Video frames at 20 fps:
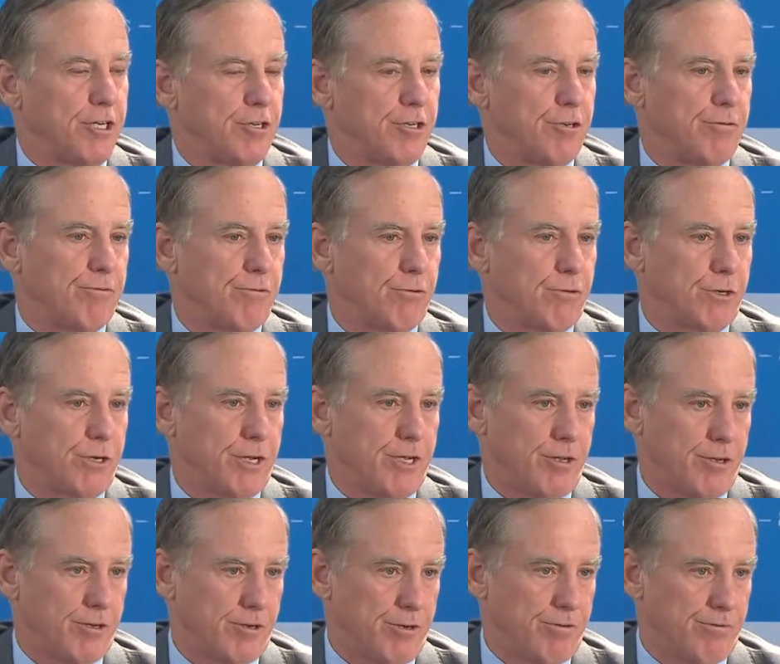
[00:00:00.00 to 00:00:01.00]
to
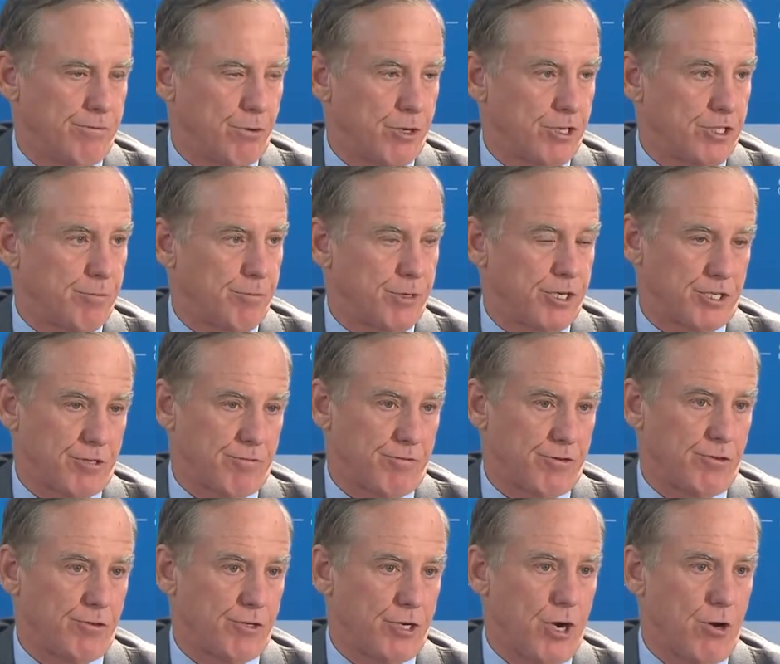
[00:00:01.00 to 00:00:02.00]
enforce them, because if
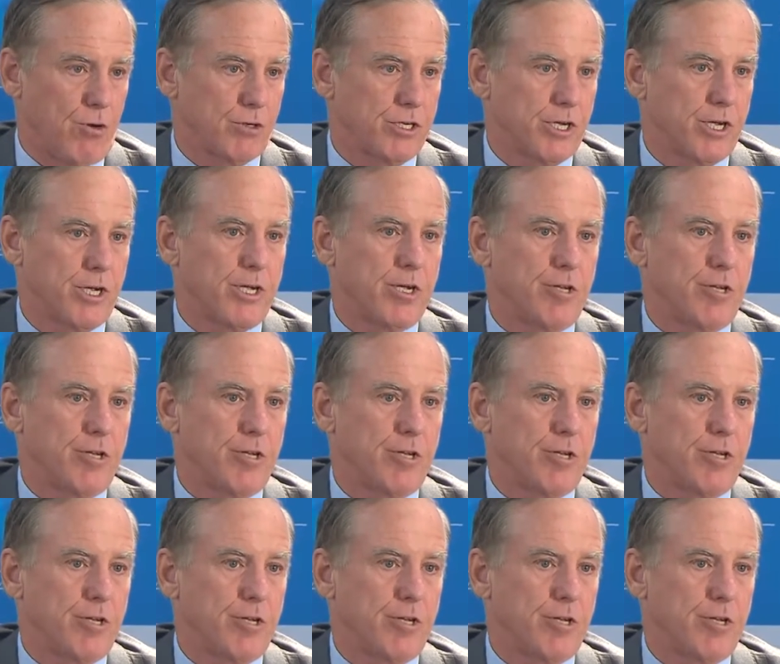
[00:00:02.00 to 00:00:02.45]
you don't,